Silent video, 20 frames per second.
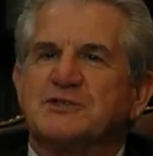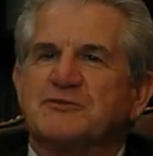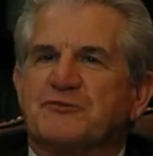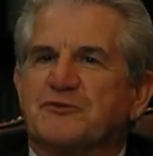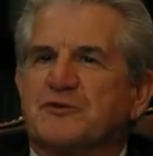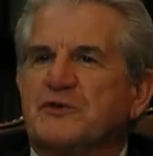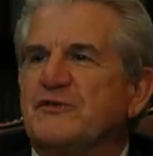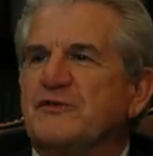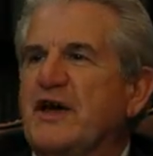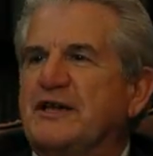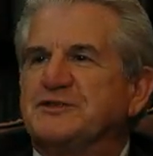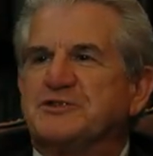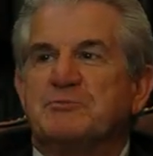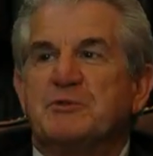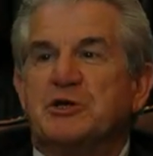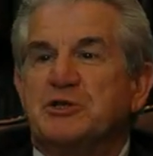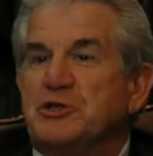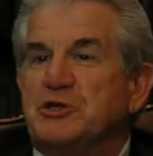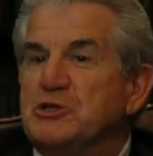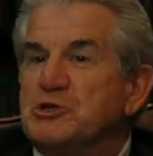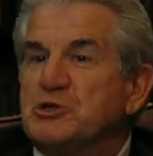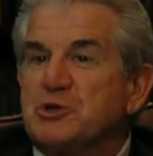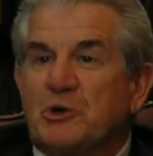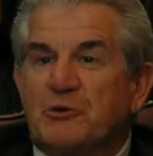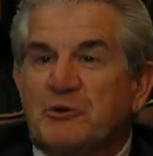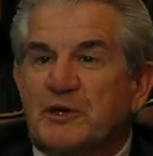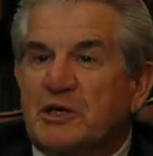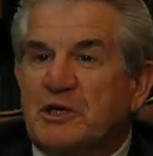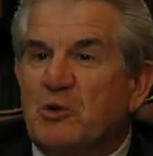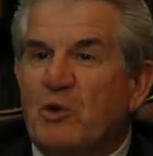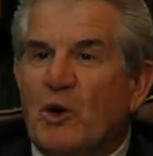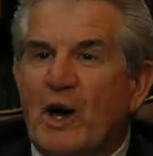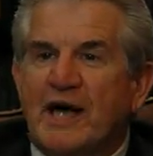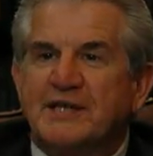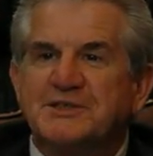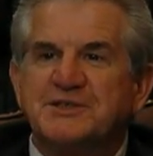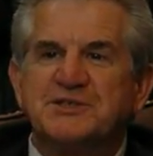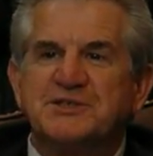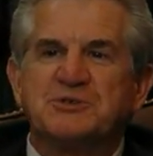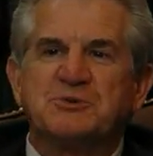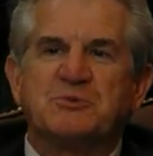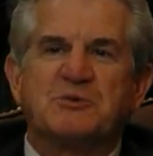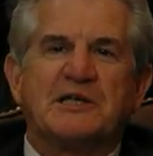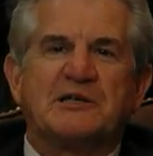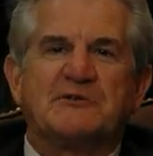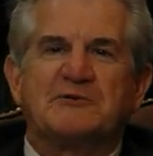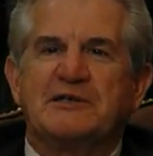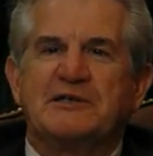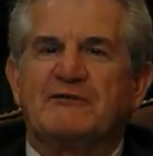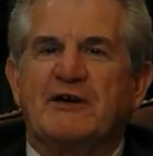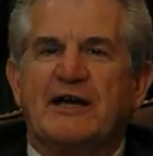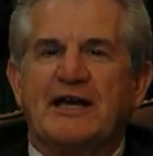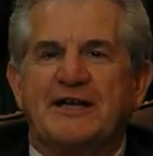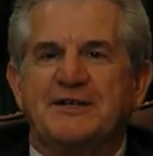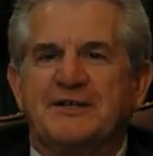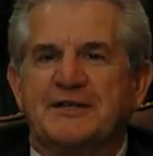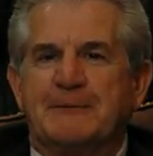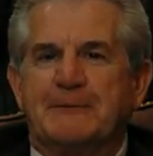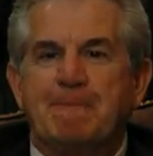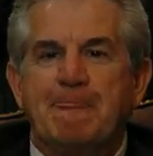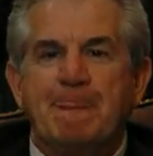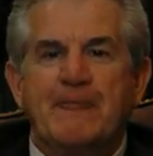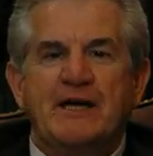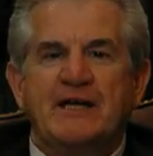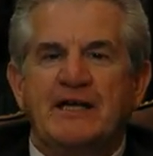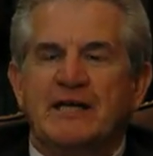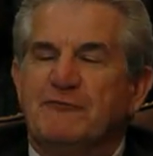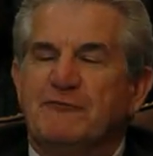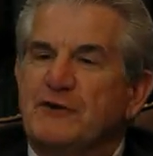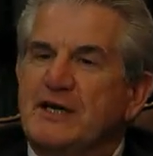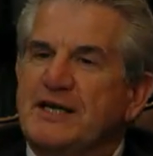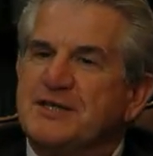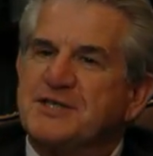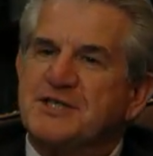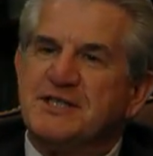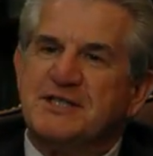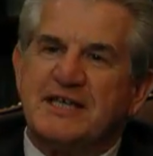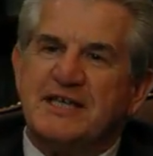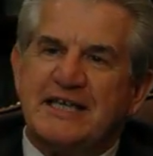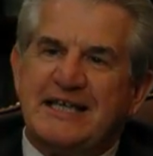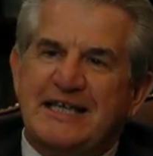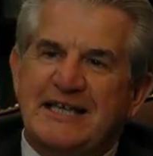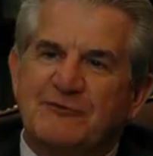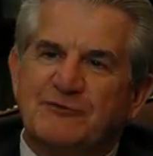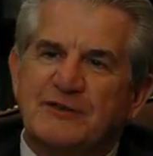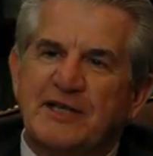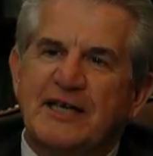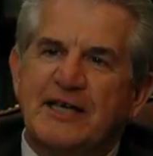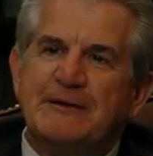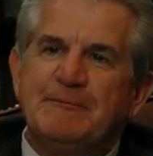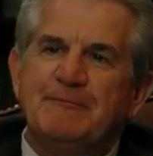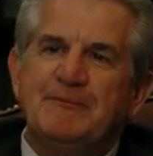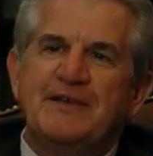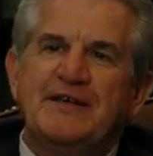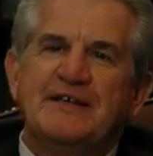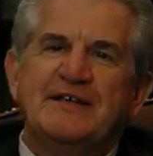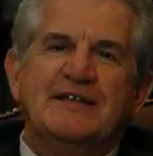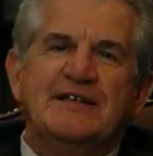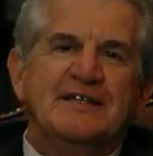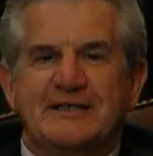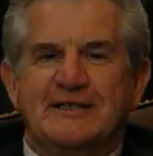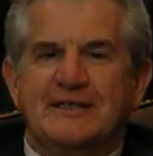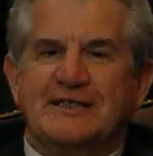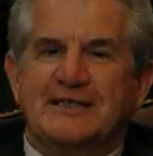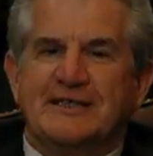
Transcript: We've had some unusual requests where we've had events in the evening.